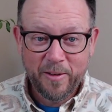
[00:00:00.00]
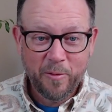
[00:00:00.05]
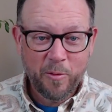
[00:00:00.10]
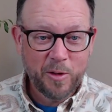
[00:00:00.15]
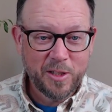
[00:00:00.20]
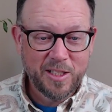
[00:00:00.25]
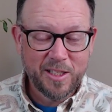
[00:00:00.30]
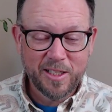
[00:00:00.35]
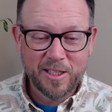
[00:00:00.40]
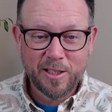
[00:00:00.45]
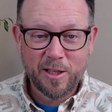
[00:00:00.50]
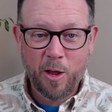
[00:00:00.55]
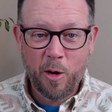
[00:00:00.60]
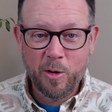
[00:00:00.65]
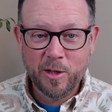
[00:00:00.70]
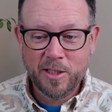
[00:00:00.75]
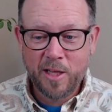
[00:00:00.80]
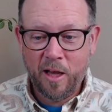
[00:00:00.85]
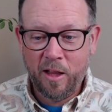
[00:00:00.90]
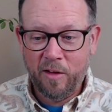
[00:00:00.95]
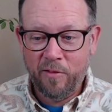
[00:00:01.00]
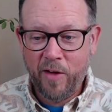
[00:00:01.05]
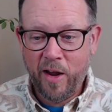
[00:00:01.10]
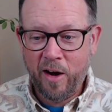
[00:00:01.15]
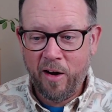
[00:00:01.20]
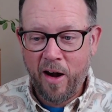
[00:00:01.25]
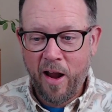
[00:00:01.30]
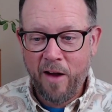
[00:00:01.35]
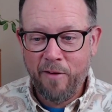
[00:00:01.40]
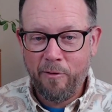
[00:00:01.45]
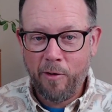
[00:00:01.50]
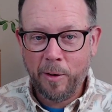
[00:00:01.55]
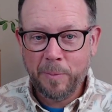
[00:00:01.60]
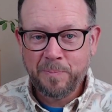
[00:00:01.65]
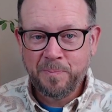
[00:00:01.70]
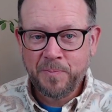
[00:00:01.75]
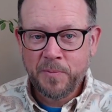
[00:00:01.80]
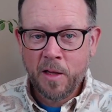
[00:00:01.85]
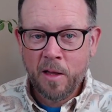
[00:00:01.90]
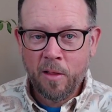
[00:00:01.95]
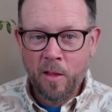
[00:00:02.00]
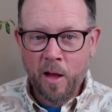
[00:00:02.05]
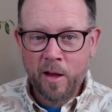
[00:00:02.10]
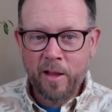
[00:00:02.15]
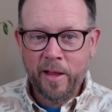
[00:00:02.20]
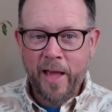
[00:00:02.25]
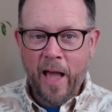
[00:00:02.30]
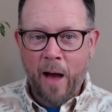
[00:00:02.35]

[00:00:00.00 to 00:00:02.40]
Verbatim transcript: was the slowest elevator ever. Luckily,